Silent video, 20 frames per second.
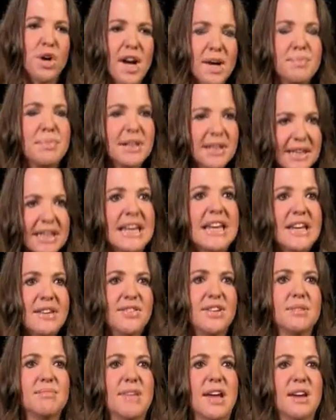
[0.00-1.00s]
I
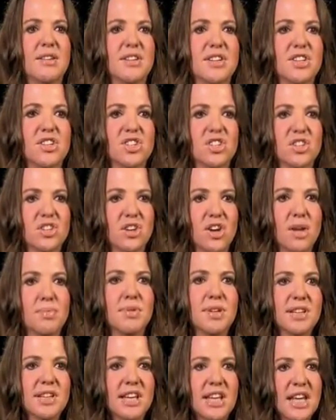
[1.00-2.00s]
believe in marriage. I
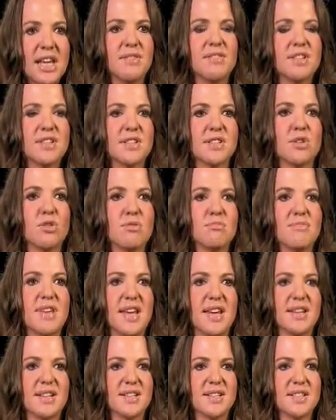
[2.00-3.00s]
believe in
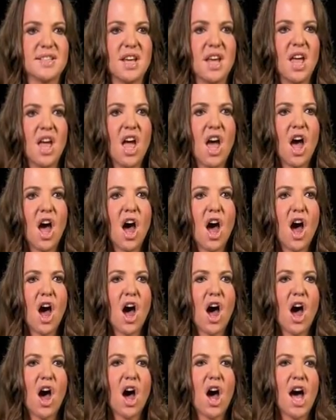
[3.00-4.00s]
soulmates.
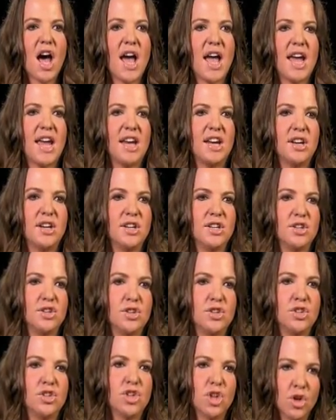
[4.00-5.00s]
I
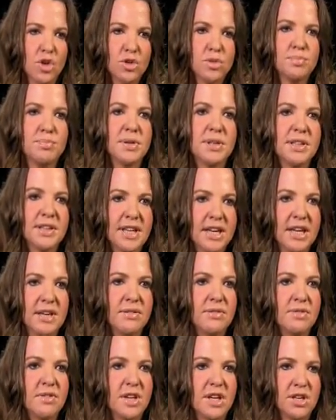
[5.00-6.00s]
don't
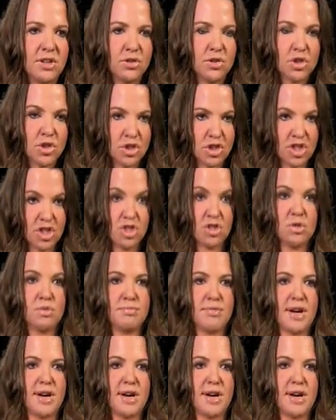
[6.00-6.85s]
believe in traditional